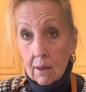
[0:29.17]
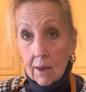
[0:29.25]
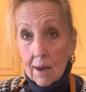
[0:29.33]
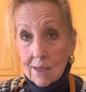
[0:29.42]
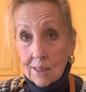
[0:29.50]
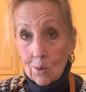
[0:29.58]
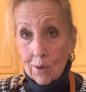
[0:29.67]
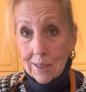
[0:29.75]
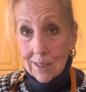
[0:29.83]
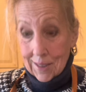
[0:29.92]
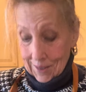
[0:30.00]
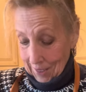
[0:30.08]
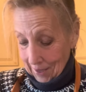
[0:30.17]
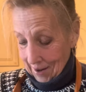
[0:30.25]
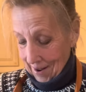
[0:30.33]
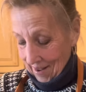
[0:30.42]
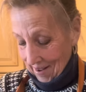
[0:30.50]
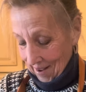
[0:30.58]
you see what I just did?
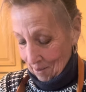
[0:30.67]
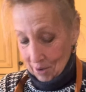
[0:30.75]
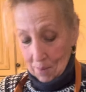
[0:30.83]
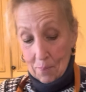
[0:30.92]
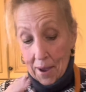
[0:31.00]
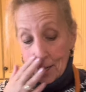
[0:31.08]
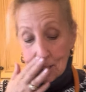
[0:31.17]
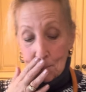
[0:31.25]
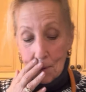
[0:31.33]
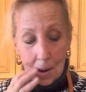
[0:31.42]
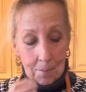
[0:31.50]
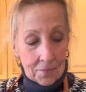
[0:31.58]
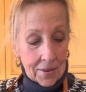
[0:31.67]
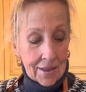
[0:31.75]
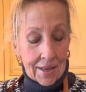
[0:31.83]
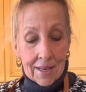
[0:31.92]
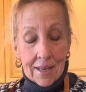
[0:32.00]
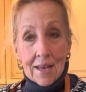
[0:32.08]
I'm going to patch them up.
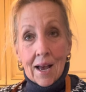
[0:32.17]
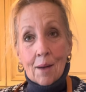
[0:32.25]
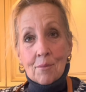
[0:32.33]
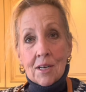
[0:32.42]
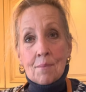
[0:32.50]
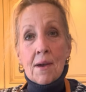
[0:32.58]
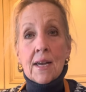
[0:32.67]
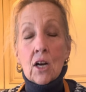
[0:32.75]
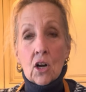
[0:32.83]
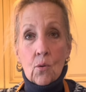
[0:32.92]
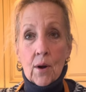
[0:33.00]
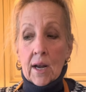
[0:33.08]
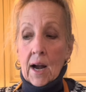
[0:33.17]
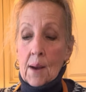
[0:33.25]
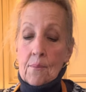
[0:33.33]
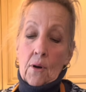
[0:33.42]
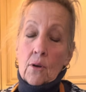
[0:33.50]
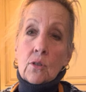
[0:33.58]
I'm going to make a quick high
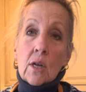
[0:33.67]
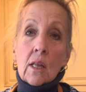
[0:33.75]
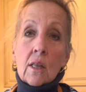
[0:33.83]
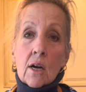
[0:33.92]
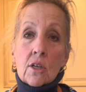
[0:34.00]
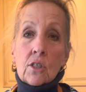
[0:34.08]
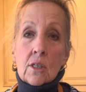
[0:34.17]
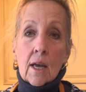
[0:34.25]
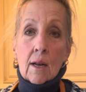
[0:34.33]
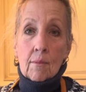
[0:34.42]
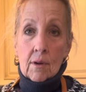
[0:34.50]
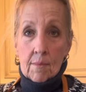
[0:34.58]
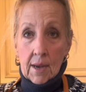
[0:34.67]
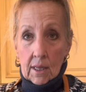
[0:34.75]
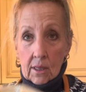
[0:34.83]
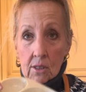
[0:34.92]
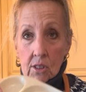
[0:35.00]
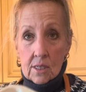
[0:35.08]
protein lunch, and I'm going to make a
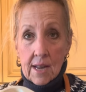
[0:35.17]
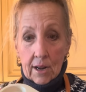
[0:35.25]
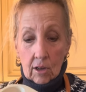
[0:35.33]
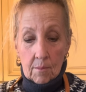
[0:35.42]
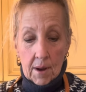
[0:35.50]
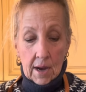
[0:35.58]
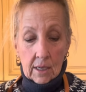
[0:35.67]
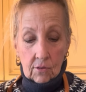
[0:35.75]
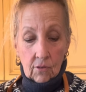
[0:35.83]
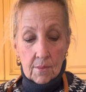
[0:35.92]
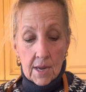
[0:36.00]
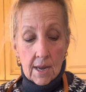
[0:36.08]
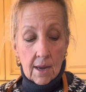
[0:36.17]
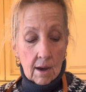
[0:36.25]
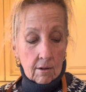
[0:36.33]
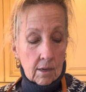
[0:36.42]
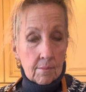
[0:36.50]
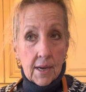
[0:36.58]
little snackle box for me. I'm
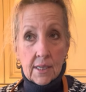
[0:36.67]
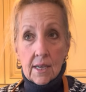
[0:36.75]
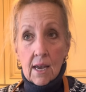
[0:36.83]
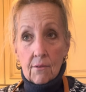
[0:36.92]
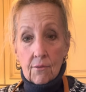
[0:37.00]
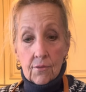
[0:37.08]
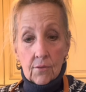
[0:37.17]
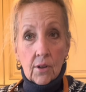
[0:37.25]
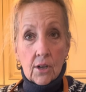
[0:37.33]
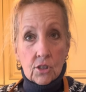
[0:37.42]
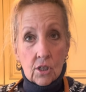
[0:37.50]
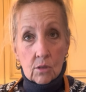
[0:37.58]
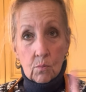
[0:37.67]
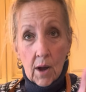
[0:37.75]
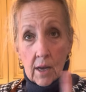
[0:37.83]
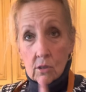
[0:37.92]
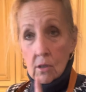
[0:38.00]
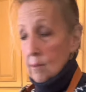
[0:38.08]
going to make Dave lunch as
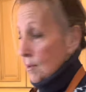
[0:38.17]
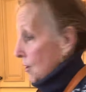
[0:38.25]
well, so let me